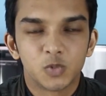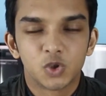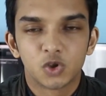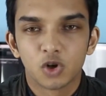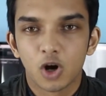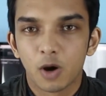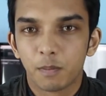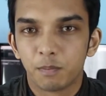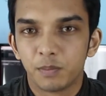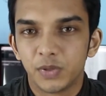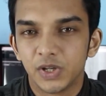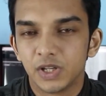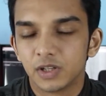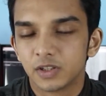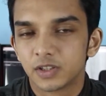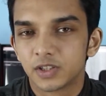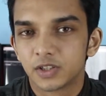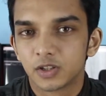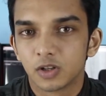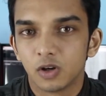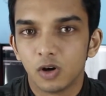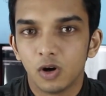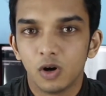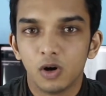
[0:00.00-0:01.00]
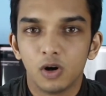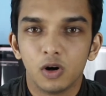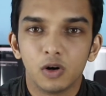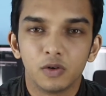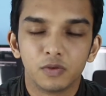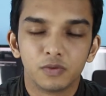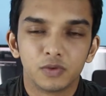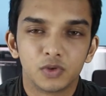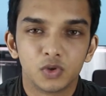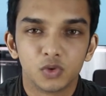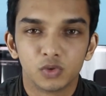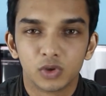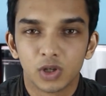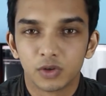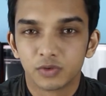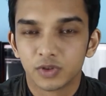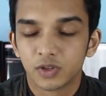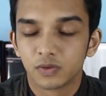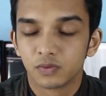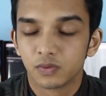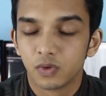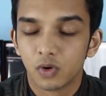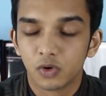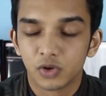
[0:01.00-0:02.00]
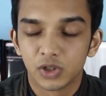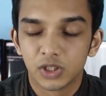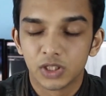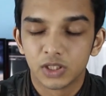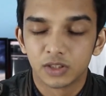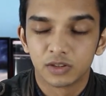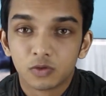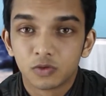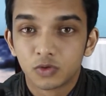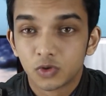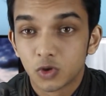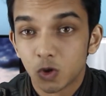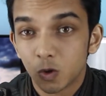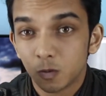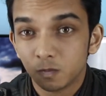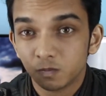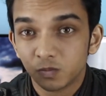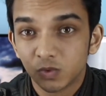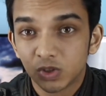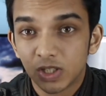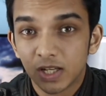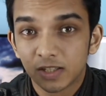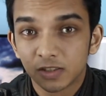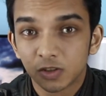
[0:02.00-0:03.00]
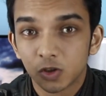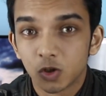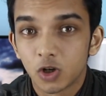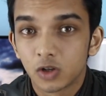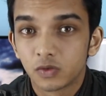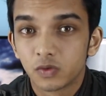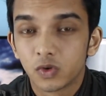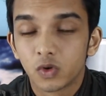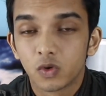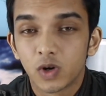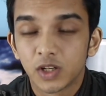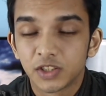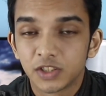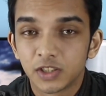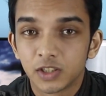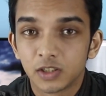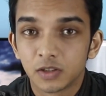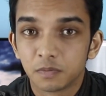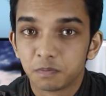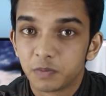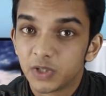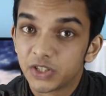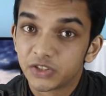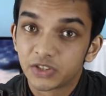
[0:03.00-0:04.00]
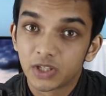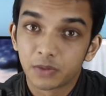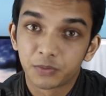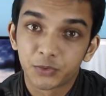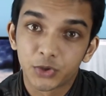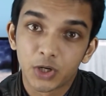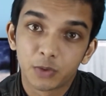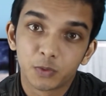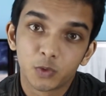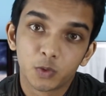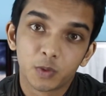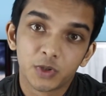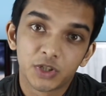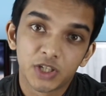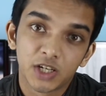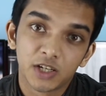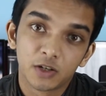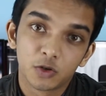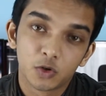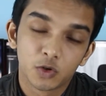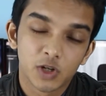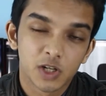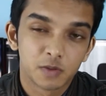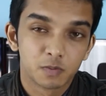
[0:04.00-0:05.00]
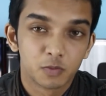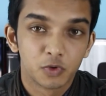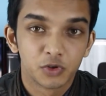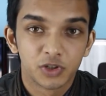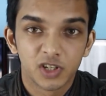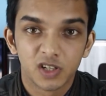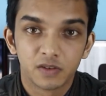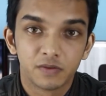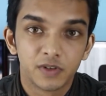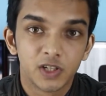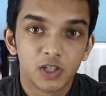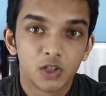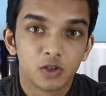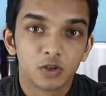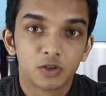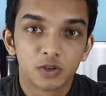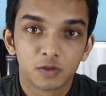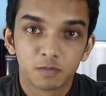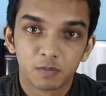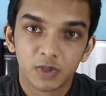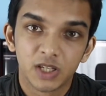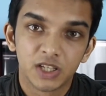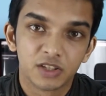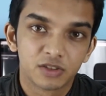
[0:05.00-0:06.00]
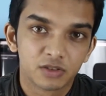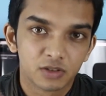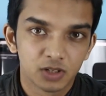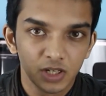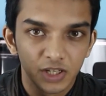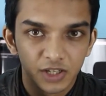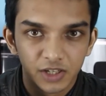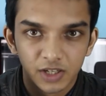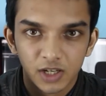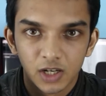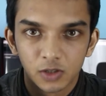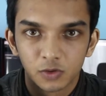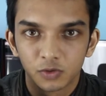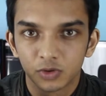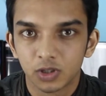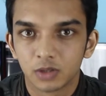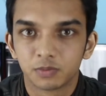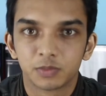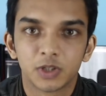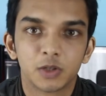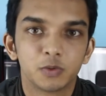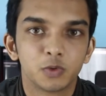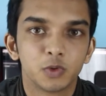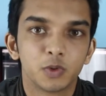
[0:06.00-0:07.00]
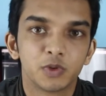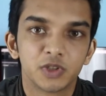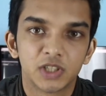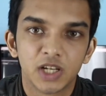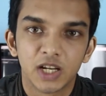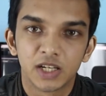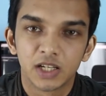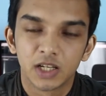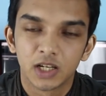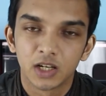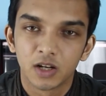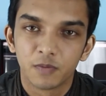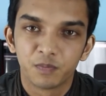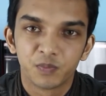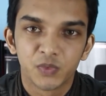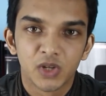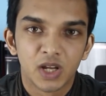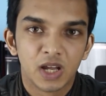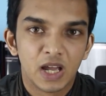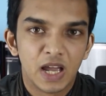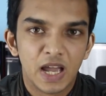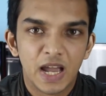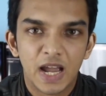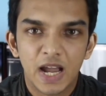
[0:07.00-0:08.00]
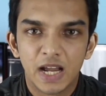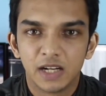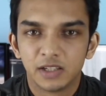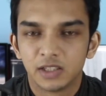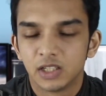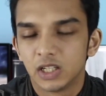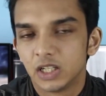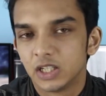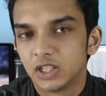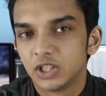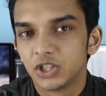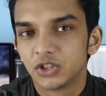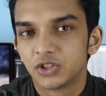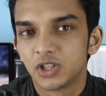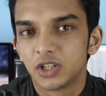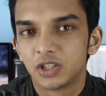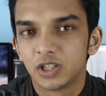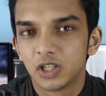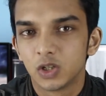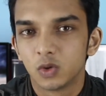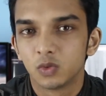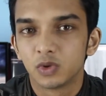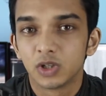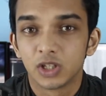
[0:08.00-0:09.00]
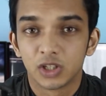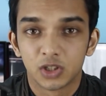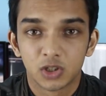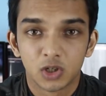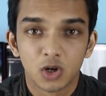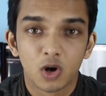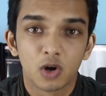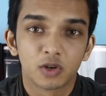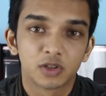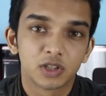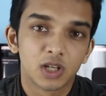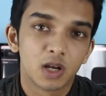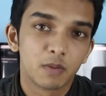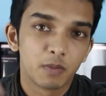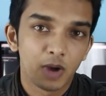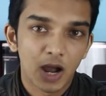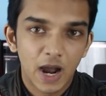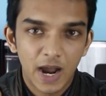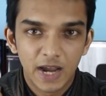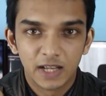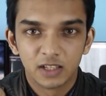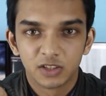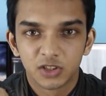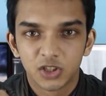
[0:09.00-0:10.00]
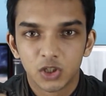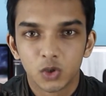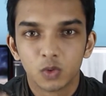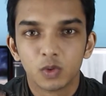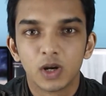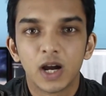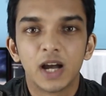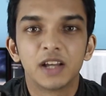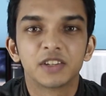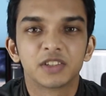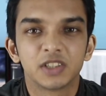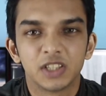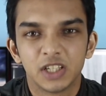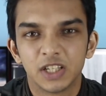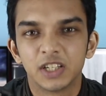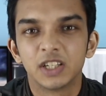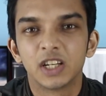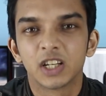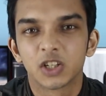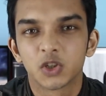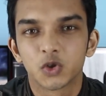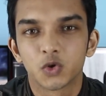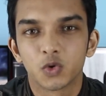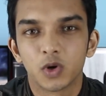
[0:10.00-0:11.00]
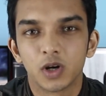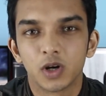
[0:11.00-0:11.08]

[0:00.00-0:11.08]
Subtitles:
top picks of 2014. So thanks a lot for watching. Please subscribe to my channel to get more tech videos. Please click here to subscribe to my channel, and stay tuned, stay awesome. I'll see you guys in next